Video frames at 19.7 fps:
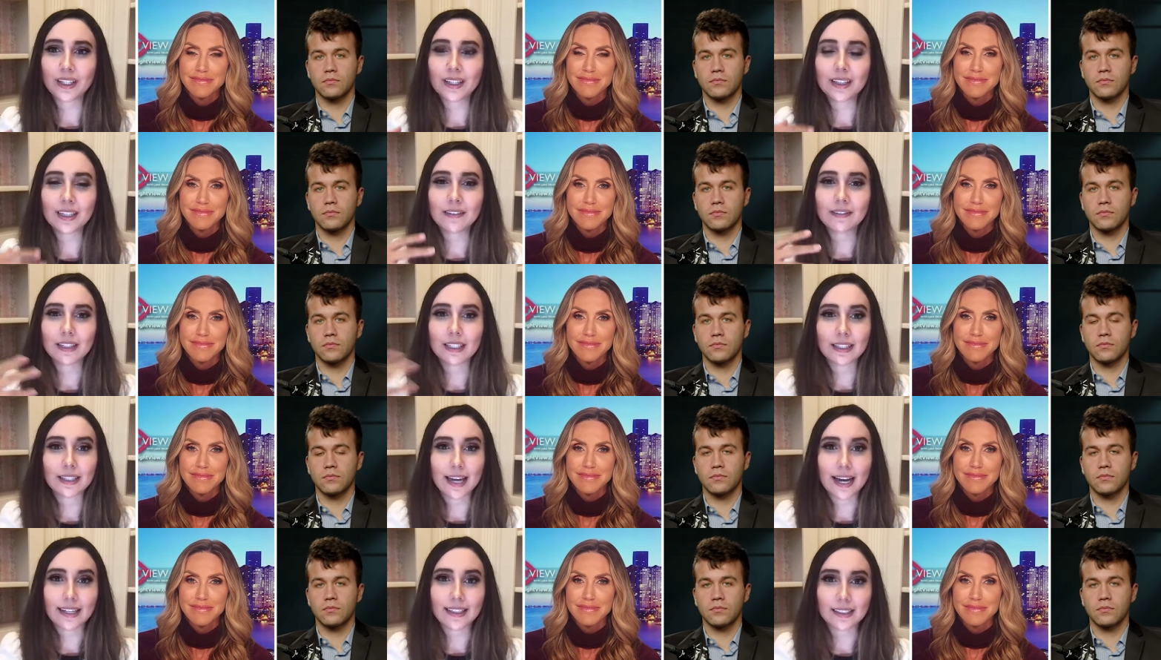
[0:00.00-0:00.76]
Speaker 1: we didn't
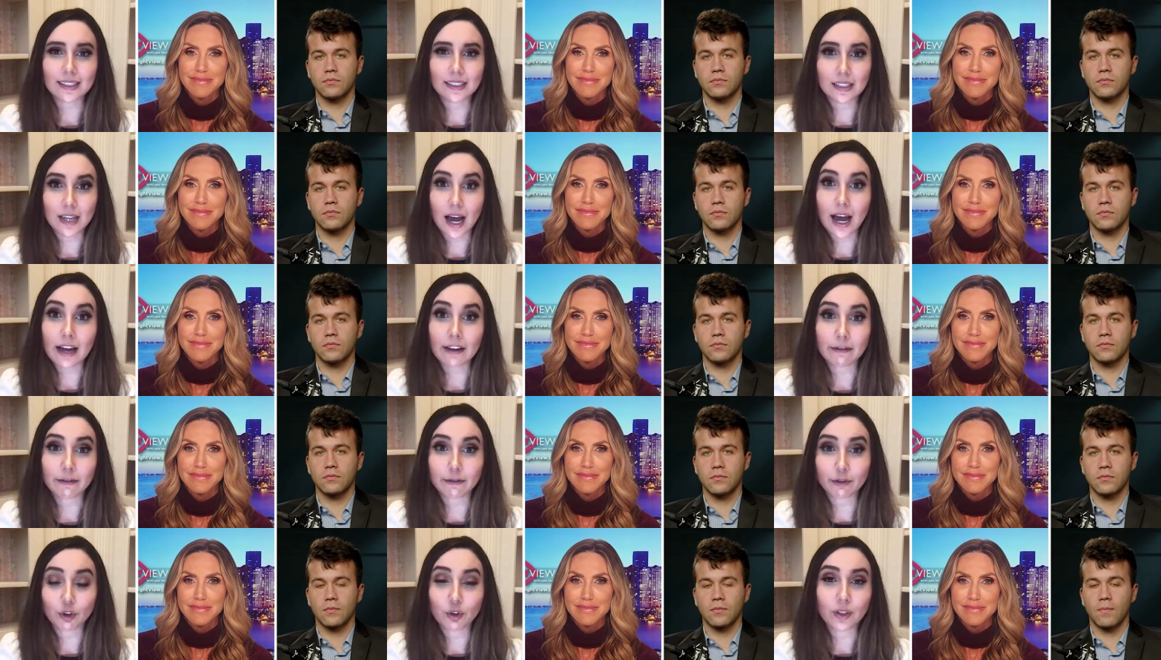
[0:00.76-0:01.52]
even get to
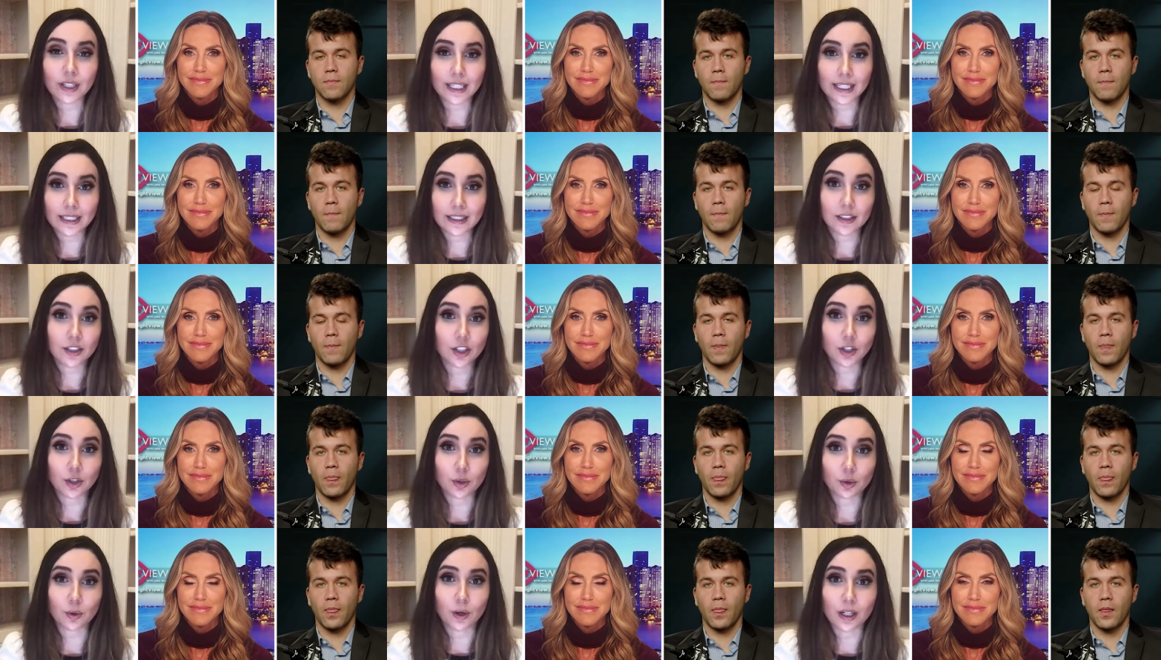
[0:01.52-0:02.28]
dive fully
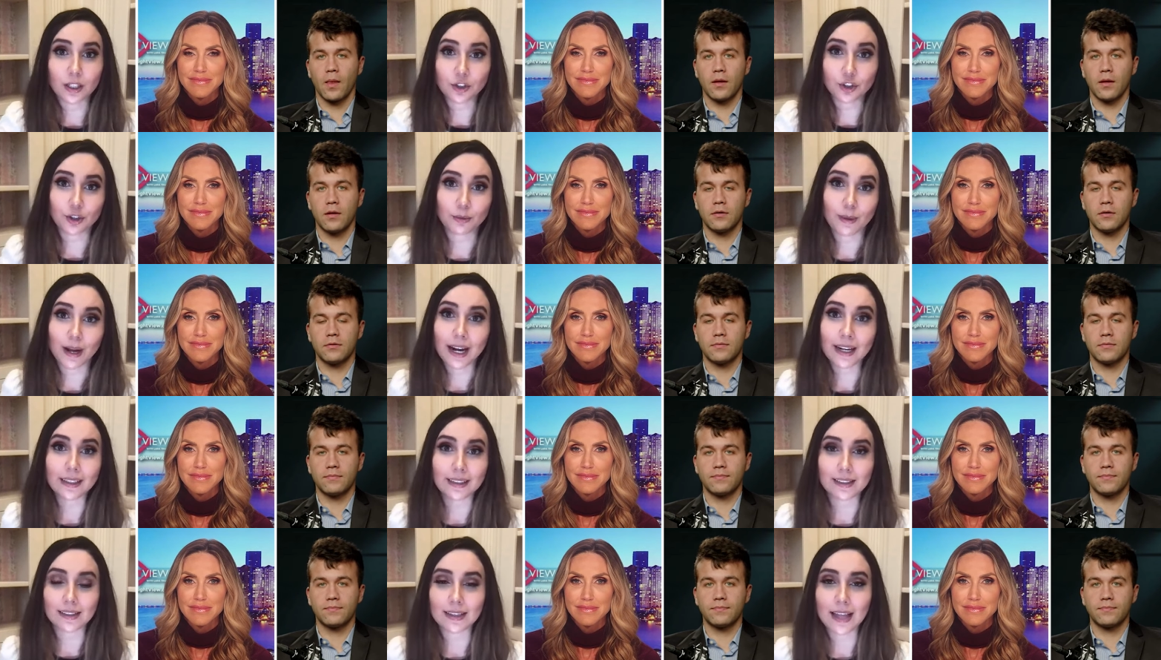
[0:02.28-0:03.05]
into Hunter
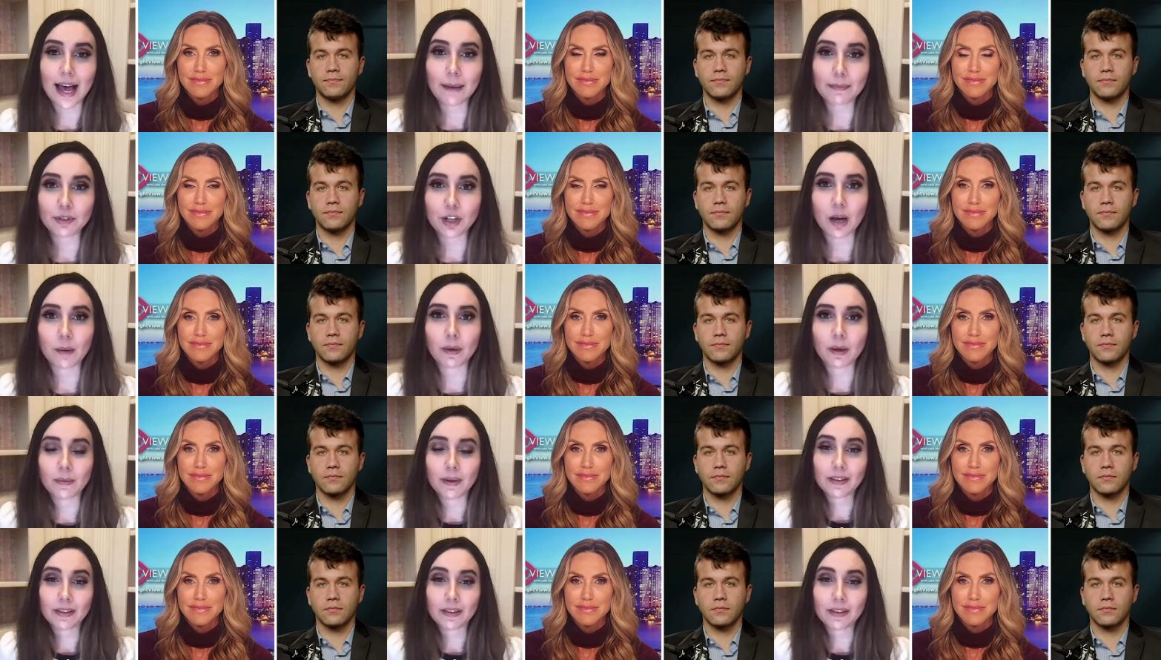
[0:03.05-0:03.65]
Biden's laptop.